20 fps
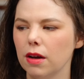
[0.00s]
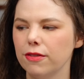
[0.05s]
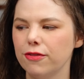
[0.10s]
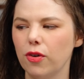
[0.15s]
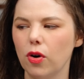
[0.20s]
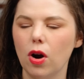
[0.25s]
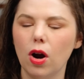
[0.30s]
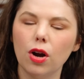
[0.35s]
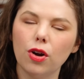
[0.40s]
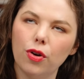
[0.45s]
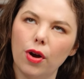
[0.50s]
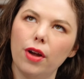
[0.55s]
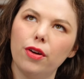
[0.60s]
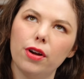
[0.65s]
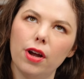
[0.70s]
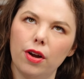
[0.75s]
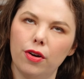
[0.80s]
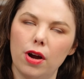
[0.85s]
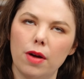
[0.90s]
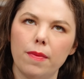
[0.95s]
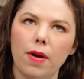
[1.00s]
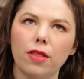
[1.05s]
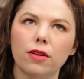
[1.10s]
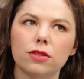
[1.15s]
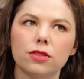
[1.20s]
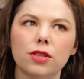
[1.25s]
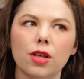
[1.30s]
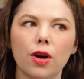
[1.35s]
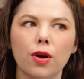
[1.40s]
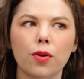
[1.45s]
For our
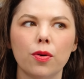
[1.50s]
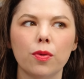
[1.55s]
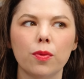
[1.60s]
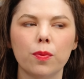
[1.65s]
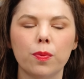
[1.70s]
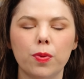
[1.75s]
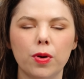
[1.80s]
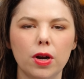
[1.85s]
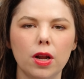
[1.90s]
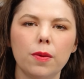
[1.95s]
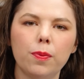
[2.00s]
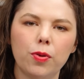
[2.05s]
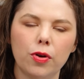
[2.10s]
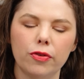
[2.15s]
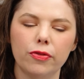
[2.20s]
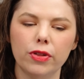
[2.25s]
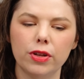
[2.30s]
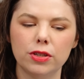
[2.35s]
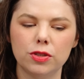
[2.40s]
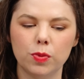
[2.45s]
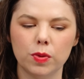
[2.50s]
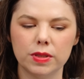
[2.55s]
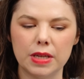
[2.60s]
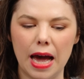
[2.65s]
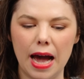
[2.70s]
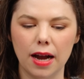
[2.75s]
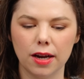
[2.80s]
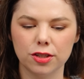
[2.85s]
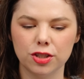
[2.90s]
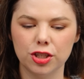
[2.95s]
great-great-grandmothers though, pretty privilege was
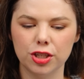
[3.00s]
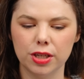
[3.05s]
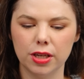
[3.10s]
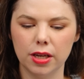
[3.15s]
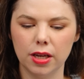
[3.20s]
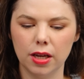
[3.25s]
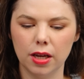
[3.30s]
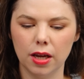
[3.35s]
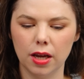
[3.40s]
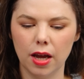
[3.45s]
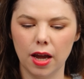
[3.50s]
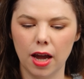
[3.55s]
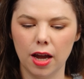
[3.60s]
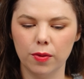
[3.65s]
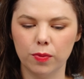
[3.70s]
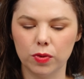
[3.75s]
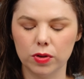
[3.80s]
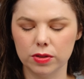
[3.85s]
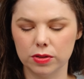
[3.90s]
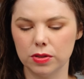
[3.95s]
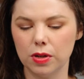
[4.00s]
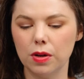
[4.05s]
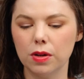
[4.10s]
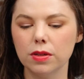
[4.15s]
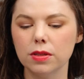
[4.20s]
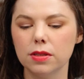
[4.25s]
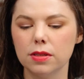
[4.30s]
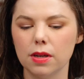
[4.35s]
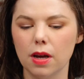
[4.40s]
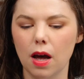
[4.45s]
actually a
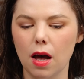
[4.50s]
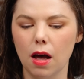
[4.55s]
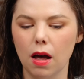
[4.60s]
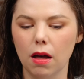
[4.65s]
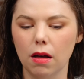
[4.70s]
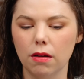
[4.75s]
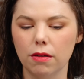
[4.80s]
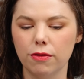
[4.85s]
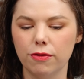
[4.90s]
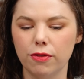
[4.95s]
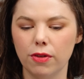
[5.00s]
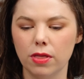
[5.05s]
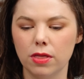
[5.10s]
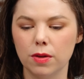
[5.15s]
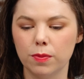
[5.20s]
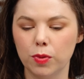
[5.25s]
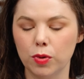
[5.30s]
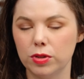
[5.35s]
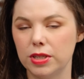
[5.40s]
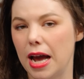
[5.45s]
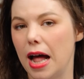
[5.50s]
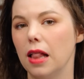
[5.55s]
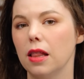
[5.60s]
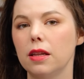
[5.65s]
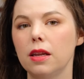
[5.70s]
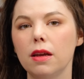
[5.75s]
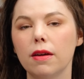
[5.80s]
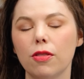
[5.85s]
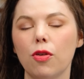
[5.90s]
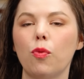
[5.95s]
result of the
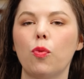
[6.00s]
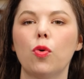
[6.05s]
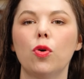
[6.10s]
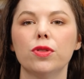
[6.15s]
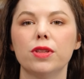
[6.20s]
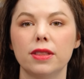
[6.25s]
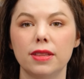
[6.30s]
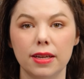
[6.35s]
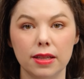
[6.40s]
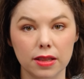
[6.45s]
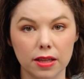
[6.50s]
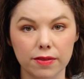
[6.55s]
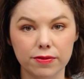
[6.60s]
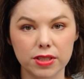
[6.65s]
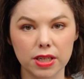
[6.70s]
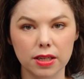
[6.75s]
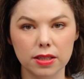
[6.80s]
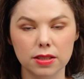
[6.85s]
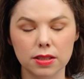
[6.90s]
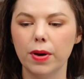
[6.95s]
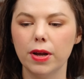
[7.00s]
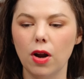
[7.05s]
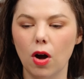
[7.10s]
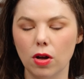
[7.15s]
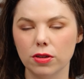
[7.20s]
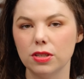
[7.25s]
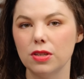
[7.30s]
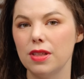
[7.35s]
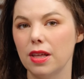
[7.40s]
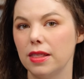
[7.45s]
brutality of the world that they lived in, but
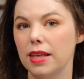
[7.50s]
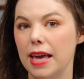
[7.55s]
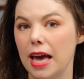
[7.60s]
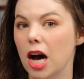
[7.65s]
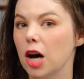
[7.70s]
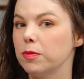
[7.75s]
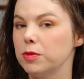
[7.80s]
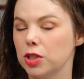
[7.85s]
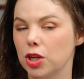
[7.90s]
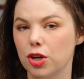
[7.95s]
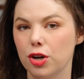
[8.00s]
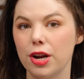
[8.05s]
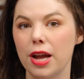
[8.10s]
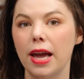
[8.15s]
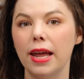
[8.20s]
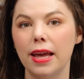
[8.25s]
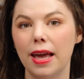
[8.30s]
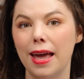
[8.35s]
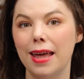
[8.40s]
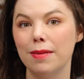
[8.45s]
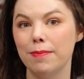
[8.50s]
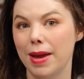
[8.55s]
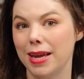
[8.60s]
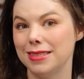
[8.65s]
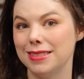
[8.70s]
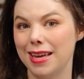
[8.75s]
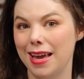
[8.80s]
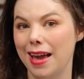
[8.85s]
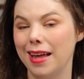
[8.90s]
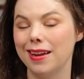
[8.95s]
also that they helped create and
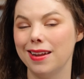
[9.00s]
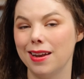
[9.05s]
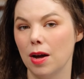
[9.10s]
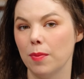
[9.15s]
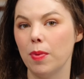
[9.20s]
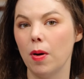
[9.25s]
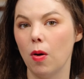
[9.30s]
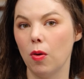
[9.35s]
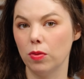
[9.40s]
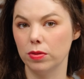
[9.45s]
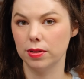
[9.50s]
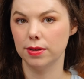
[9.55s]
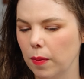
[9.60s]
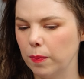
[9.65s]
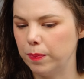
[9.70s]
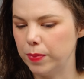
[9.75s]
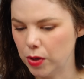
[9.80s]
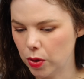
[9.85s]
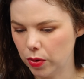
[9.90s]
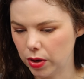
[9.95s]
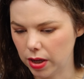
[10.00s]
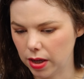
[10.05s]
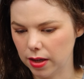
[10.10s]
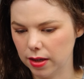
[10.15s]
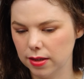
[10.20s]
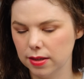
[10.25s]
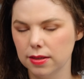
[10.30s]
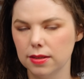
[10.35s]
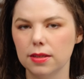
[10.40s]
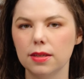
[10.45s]
maintain and uphold.
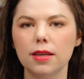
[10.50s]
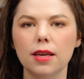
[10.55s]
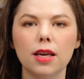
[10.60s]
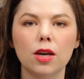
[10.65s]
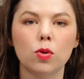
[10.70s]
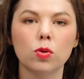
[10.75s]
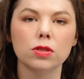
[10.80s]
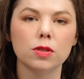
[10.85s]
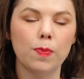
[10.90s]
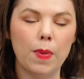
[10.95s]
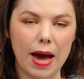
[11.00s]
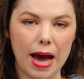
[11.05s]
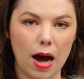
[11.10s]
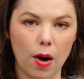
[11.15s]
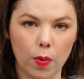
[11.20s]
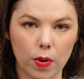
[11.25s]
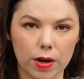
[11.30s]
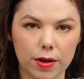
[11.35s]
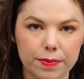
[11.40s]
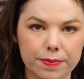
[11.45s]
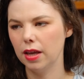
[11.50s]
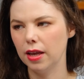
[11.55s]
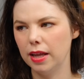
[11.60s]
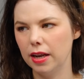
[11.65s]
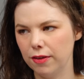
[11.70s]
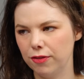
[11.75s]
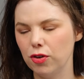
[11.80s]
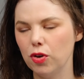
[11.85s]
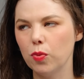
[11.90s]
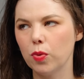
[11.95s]
Beauty equals power. And
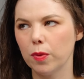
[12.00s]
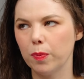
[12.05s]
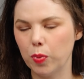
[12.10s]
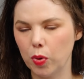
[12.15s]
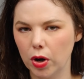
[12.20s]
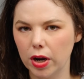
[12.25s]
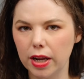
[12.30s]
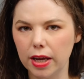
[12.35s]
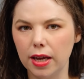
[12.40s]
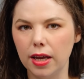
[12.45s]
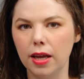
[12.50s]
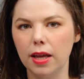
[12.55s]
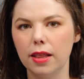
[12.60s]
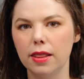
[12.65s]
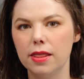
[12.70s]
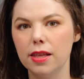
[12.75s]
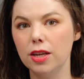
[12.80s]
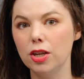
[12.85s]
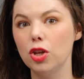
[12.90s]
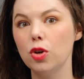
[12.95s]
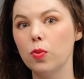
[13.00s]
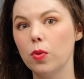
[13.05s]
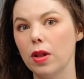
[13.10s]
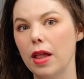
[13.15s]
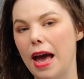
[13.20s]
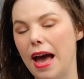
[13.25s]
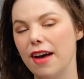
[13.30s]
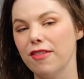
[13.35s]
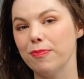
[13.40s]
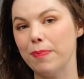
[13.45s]
if you were pretty, then you will
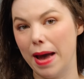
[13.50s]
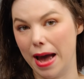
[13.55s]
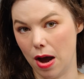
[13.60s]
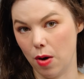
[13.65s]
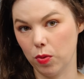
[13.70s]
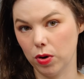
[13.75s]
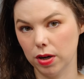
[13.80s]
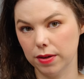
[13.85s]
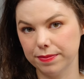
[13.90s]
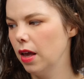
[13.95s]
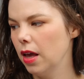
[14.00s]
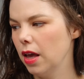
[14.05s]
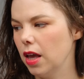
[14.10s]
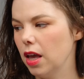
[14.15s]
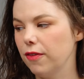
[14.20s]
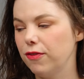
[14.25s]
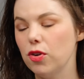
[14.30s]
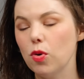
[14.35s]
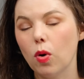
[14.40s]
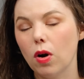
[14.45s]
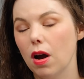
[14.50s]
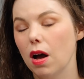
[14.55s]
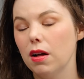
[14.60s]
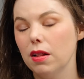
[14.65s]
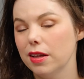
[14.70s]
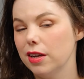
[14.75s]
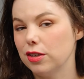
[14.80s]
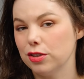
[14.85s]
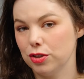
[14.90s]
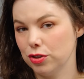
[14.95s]
have power. If you are
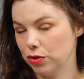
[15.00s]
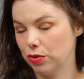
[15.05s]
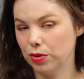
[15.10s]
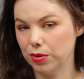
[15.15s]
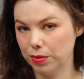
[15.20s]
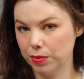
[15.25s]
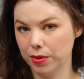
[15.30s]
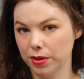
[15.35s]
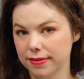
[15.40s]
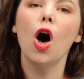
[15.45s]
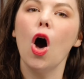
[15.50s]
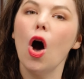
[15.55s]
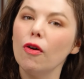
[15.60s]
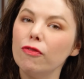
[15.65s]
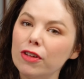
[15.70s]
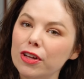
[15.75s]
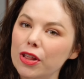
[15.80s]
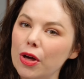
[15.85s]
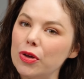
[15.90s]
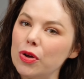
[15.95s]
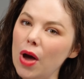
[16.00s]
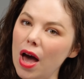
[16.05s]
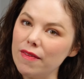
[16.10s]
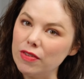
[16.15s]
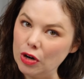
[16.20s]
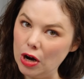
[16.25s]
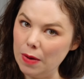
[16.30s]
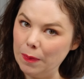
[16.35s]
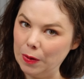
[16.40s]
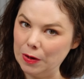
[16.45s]
ugly, you're screwed. Hopefully, though, you have
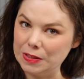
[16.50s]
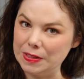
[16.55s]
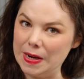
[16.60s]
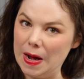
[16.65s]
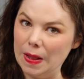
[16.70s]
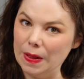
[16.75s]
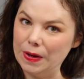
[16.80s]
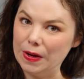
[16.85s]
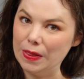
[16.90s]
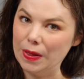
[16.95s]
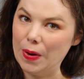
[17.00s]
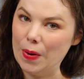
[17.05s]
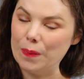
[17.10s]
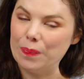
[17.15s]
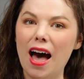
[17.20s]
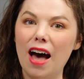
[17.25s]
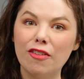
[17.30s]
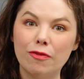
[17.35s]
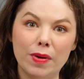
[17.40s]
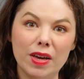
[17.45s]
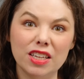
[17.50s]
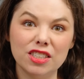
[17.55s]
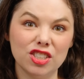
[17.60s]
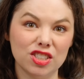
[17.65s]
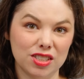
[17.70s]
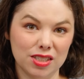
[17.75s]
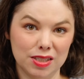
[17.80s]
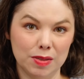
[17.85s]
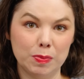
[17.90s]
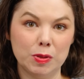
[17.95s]
a great personality, though, of being
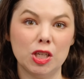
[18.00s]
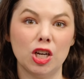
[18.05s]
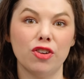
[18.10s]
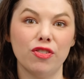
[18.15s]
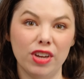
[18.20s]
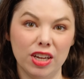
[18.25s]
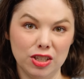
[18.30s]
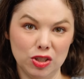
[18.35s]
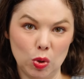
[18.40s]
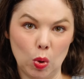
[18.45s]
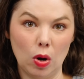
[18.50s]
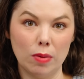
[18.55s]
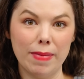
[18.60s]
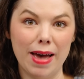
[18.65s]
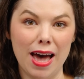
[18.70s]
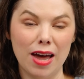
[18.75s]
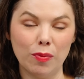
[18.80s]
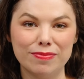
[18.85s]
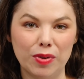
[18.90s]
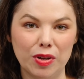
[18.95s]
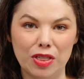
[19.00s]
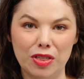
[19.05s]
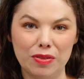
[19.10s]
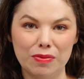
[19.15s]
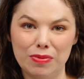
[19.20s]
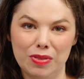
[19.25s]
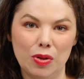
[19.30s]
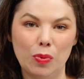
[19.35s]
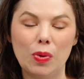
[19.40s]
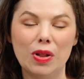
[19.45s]
just a subservient doormat with
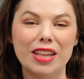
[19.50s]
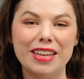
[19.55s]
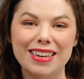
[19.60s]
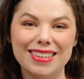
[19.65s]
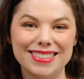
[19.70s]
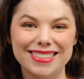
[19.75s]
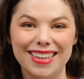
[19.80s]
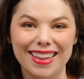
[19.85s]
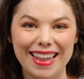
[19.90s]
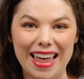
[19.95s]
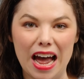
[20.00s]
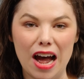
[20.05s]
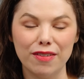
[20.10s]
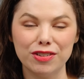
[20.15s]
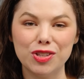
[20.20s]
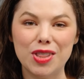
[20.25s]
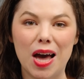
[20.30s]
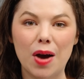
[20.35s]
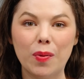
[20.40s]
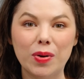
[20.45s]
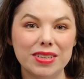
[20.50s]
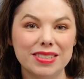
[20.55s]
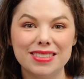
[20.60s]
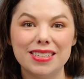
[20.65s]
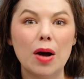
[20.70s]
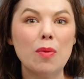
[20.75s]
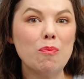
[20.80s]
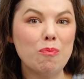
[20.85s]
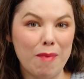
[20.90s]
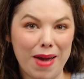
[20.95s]
the willingness to laugh, so that way
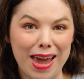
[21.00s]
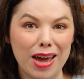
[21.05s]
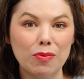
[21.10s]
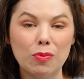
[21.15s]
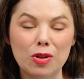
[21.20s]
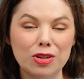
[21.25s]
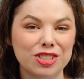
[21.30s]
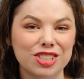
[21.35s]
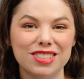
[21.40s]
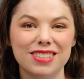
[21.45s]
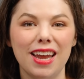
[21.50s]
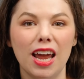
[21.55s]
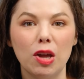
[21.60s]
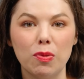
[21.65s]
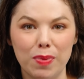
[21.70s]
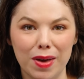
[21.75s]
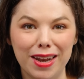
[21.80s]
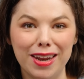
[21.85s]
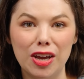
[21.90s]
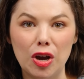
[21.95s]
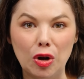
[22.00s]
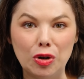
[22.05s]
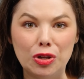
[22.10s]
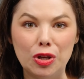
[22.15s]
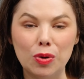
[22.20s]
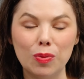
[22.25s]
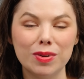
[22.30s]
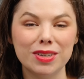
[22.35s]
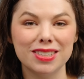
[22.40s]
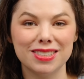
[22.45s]
some man will just take pity on
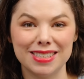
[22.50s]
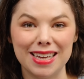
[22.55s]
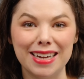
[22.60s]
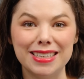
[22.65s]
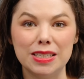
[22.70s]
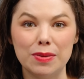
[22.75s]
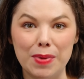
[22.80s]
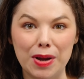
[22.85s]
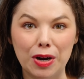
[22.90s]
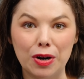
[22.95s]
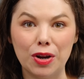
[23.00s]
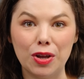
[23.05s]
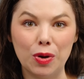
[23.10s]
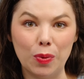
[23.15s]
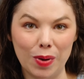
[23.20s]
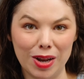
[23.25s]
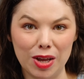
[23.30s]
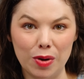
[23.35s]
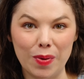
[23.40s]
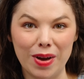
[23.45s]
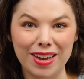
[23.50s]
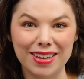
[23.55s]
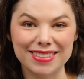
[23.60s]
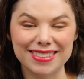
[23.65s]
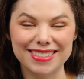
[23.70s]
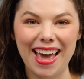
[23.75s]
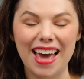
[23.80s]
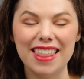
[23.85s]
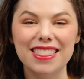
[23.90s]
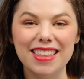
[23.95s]
you and decide to marry you anyways.
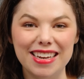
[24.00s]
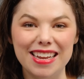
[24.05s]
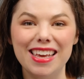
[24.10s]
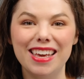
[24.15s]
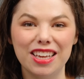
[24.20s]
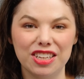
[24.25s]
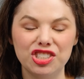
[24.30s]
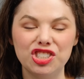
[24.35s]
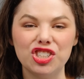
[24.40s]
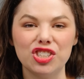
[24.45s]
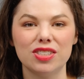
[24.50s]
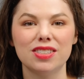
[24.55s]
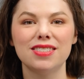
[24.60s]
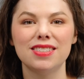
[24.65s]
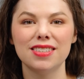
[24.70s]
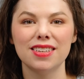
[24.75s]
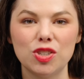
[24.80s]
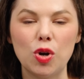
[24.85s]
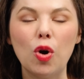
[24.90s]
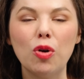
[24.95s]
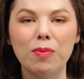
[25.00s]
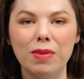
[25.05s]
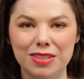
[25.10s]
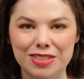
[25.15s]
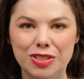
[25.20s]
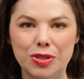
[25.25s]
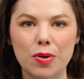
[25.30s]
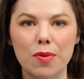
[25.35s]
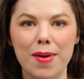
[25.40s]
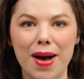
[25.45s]
And then he can just
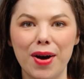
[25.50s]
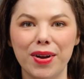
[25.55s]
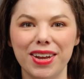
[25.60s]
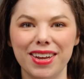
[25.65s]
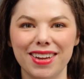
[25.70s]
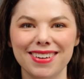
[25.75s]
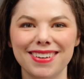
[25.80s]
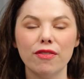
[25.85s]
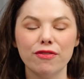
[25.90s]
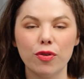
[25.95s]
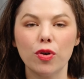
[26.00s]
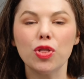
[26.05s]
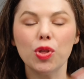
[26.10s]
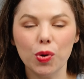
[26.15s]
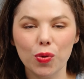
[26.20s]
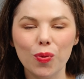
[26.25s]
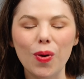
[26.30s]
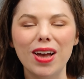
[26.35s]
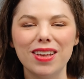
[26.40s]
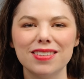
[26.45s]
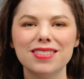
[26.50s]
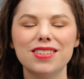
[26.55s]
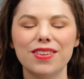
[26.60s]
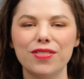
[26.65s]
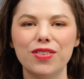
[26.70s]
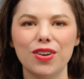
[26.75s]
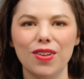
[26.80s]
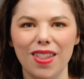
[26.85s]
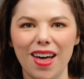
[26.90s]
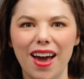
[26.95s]
torment you about it for the rest of
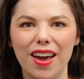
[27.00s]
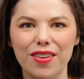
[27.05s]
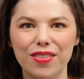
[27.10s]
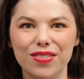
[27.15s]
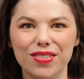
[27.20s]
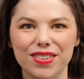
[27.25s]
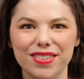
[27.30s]
your life.